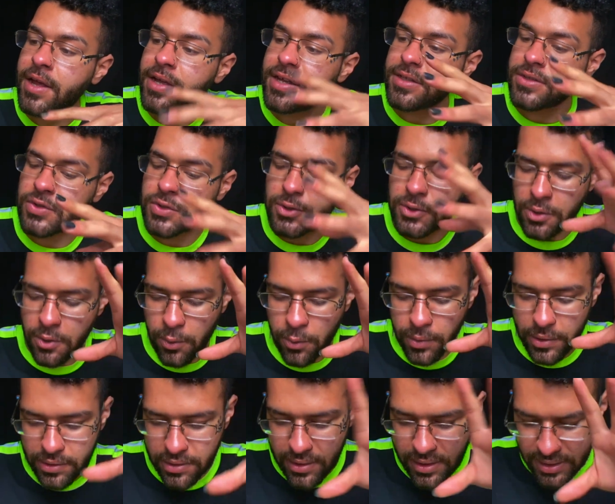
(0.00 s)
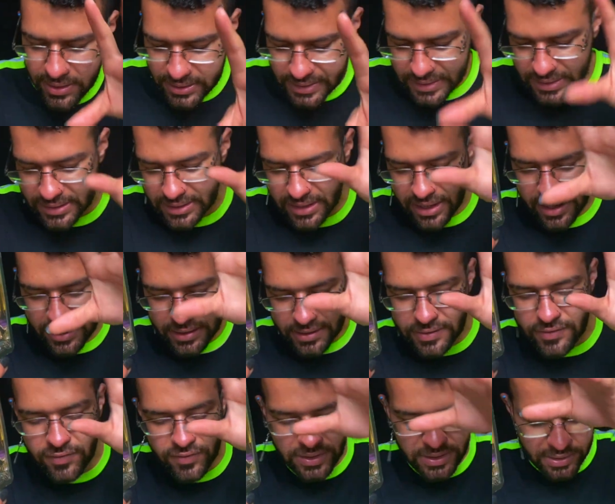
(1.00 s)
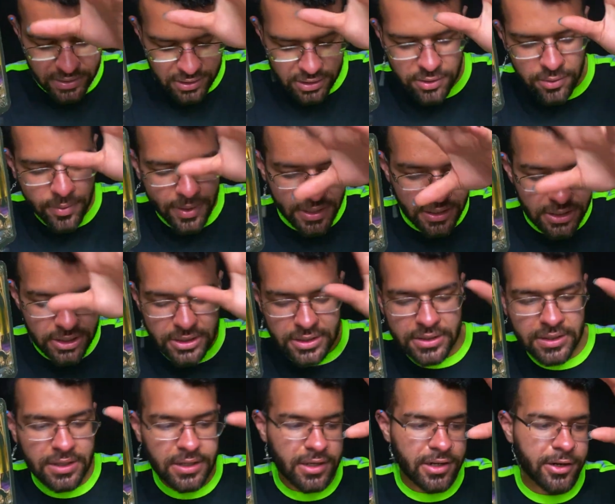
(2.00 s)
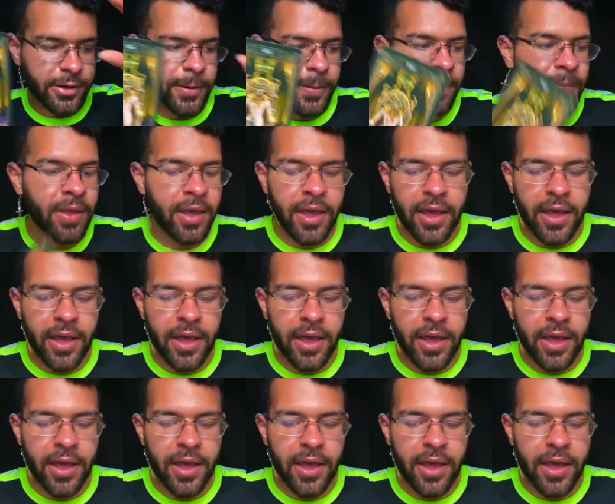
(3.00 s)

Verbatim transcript: And so with this kind of situation here,